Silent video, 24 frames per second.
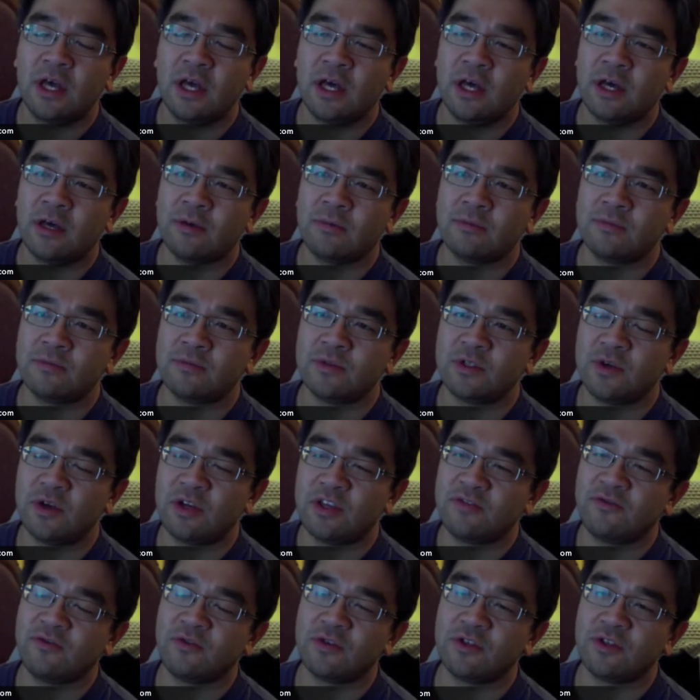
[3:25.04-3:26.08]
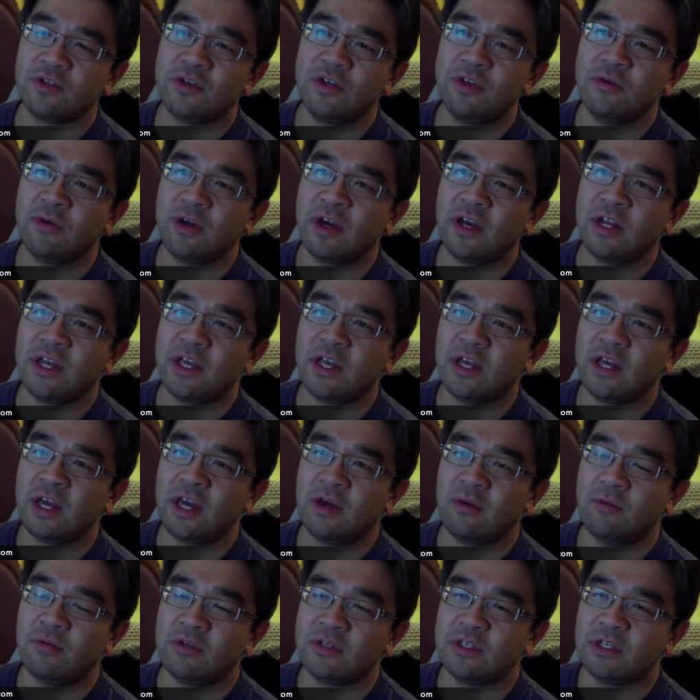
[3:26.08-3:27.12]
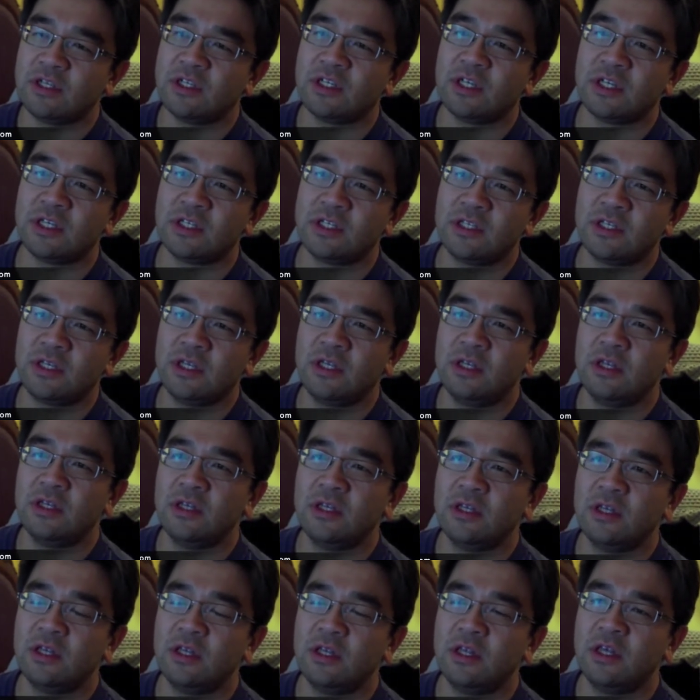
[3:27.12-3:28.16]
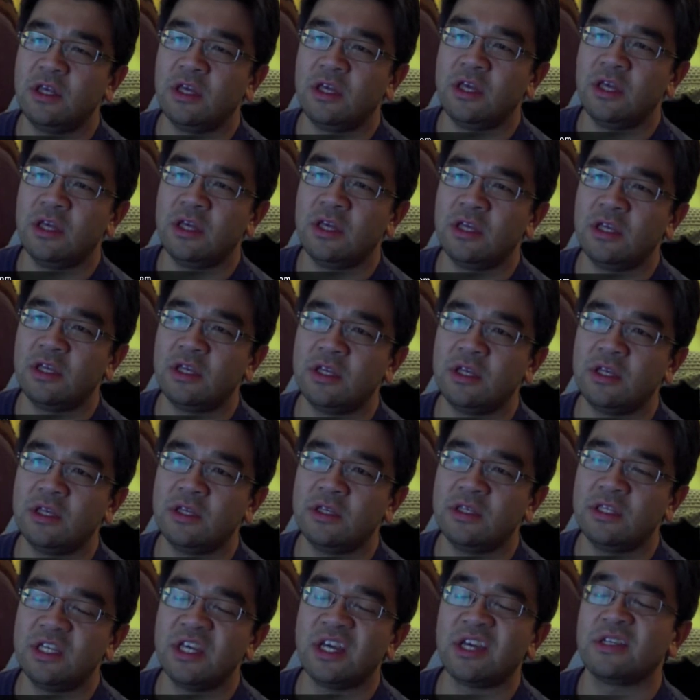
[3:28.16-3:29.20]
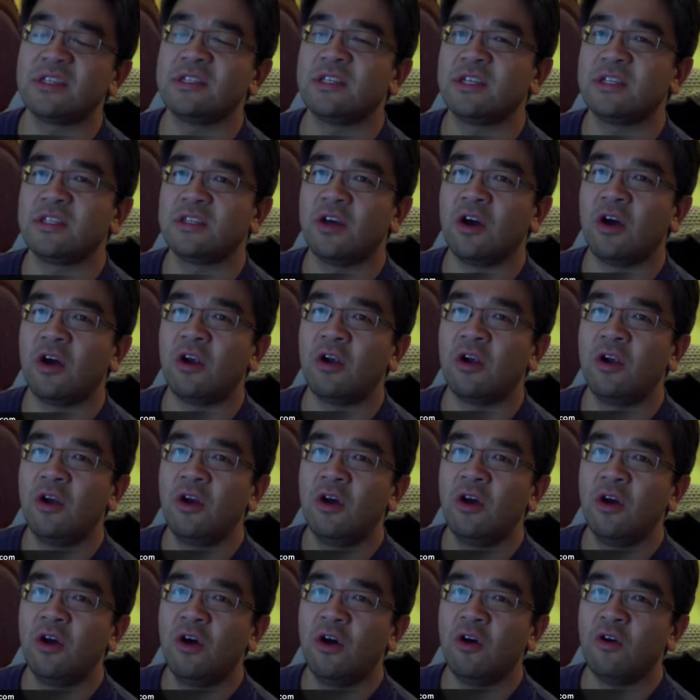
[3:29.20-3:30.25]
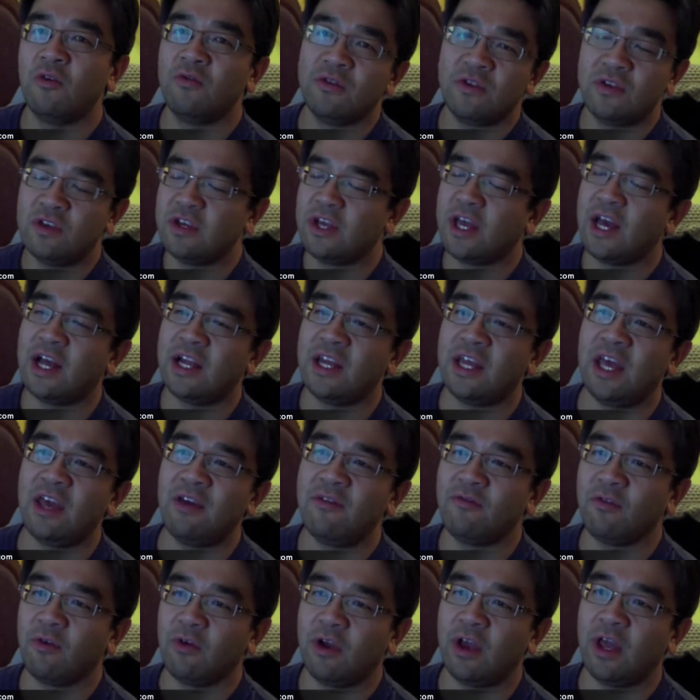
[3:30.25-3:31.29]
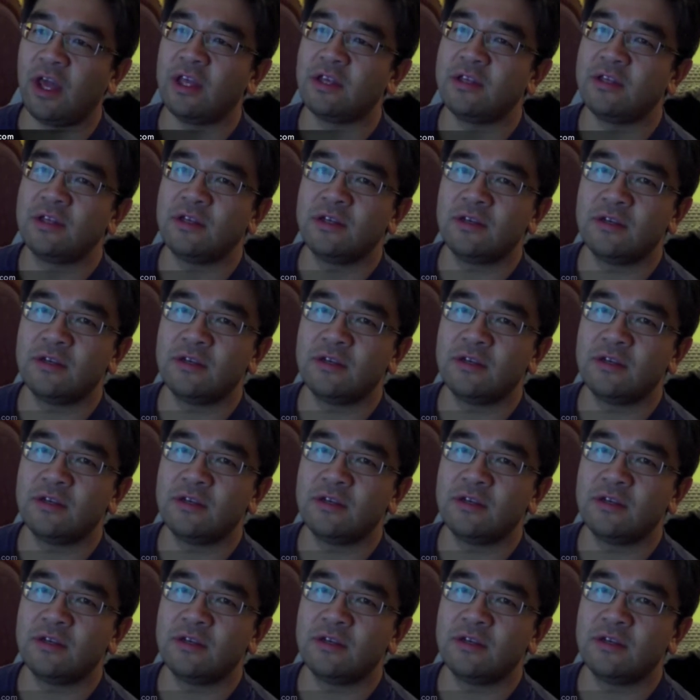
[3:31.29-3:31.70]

um, so as for street riding, I would suggest the ZX6R over the Ducati 848.